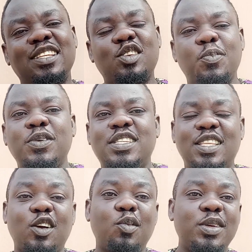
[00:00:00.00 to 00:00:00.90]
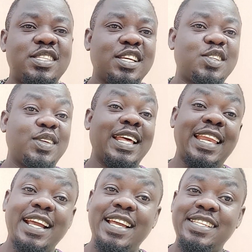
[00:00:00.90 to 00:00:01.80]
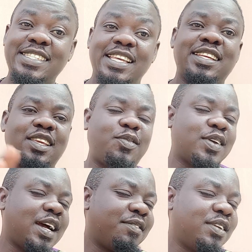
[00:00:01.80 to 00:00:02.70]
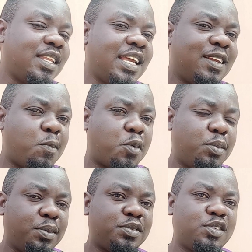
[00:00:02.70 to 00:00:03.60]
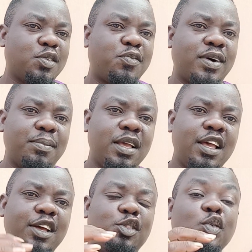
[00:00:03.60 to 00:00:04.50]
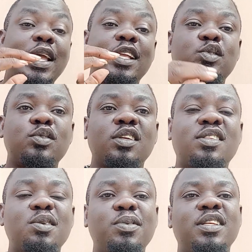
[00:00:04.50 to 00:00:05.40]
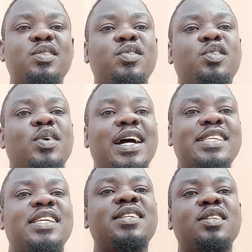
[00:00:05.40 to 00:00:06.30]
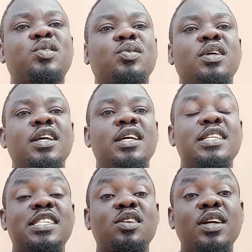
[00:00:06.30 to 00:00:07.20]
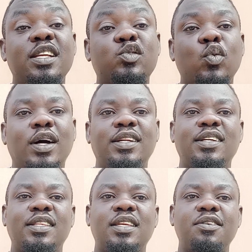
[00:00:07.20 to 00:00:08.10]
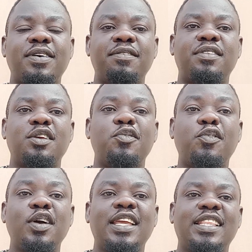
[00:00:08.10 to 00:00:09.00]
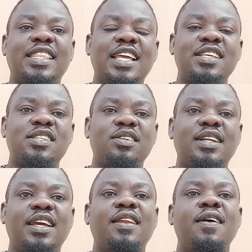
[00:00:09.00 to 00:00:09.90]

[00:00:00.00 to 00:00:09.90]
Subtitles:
drop it in the comment section. And like I said, if you're having any problems in your farm, do a 2 to 3 minutes video and send it to 081 353 48909.